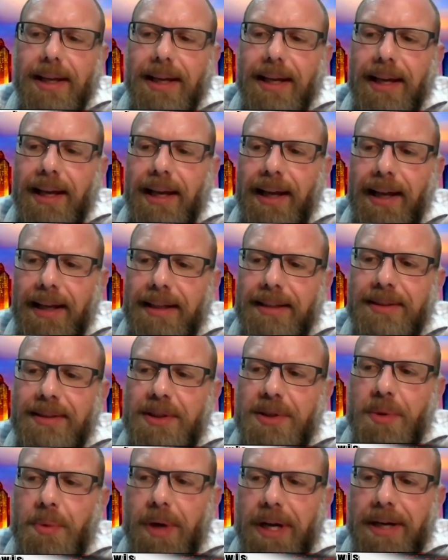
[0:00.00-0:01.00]
And
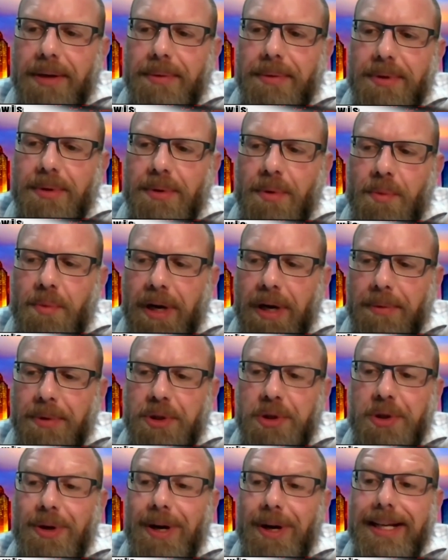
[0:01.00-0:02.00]
so what I
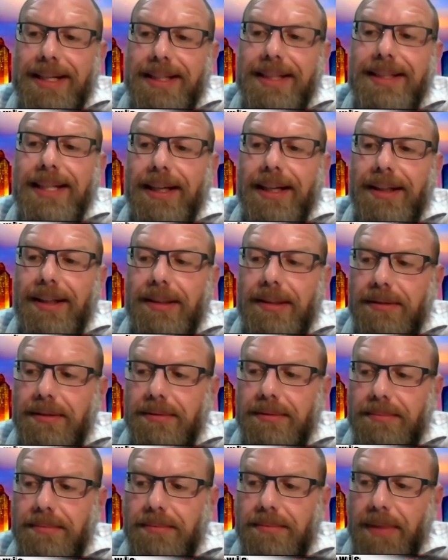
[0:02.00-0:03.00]
was trying to tell
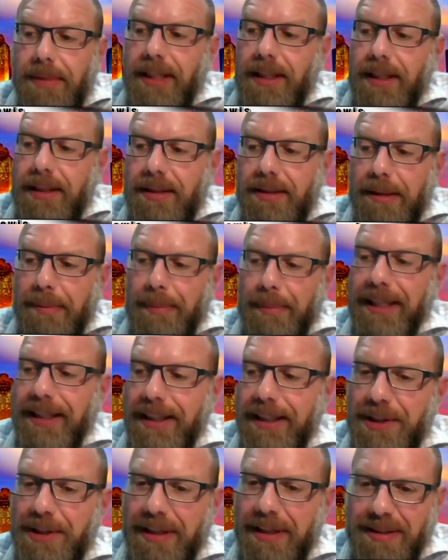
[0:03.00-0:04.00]
the
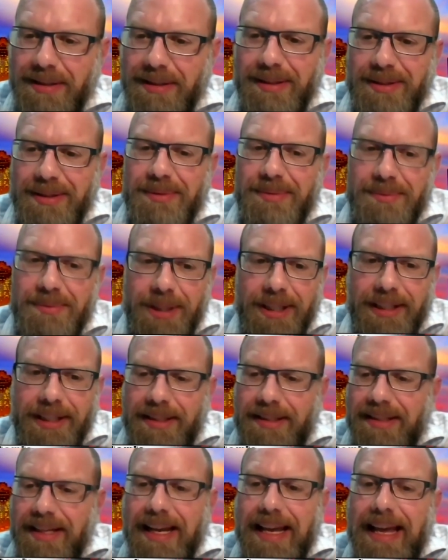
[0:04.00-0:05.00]
appellate justice
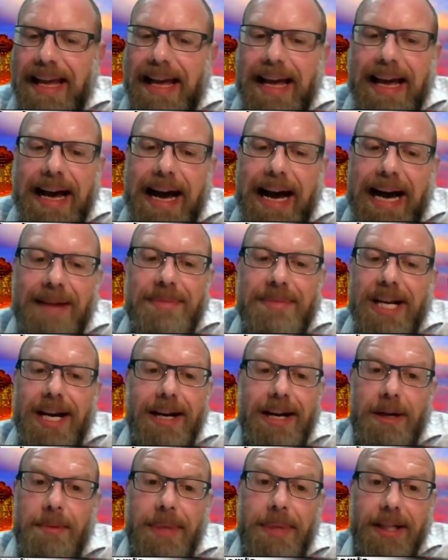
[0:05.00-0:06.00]
was, I'm not
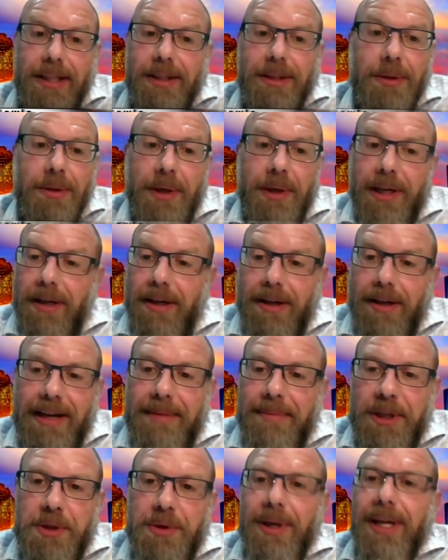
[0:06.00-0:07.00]
an appellate lawyer,
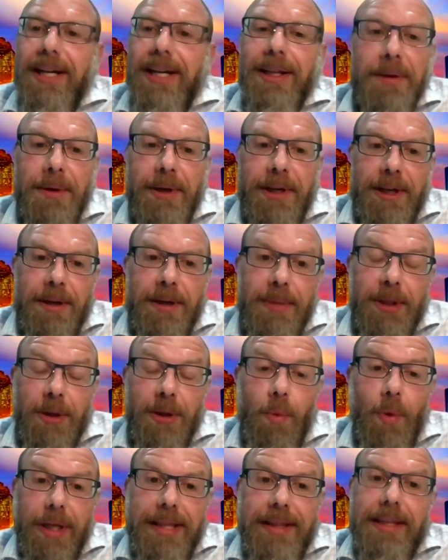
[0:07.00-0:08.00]
I'm a trial lawyer, but the
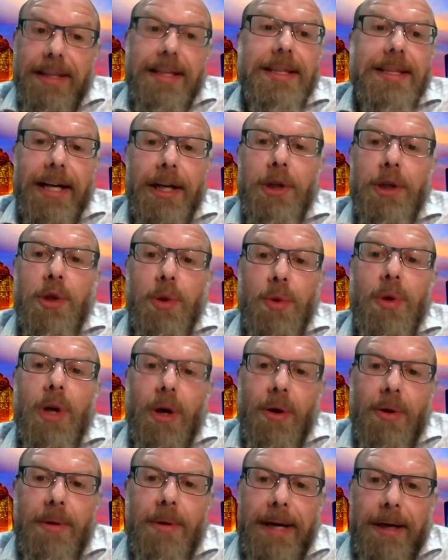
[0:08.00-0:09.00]
one thing that I do
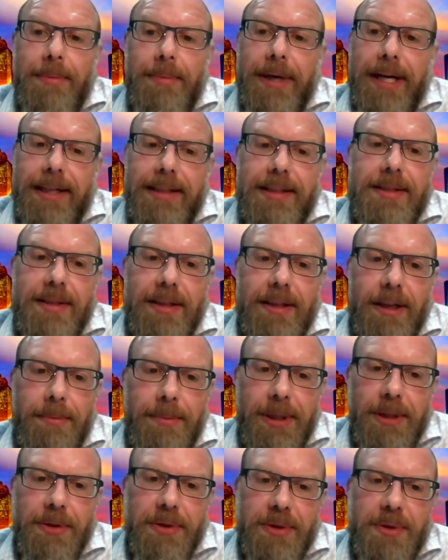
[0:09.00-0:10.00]
know about practice in the
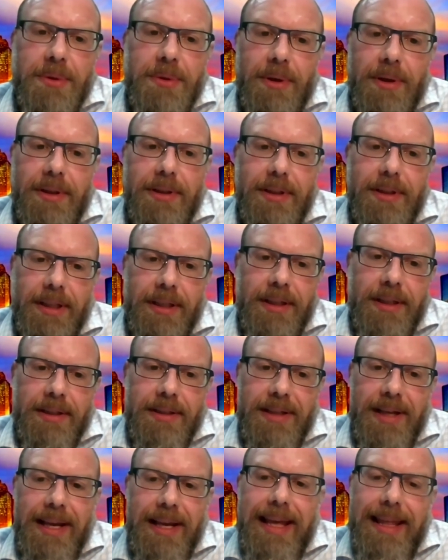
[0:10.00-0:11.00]
appeals court
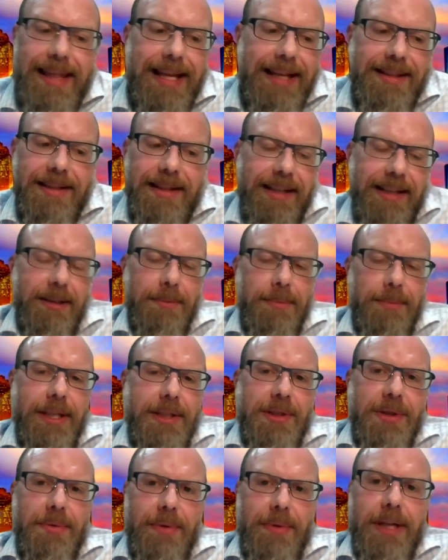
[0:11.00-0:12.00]
is that's not the
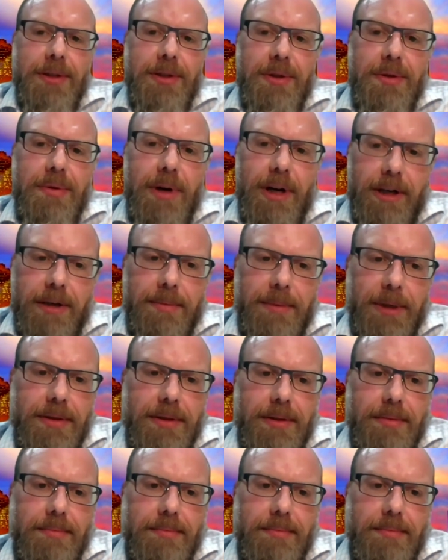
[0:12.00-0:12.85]
place to raise new arguments.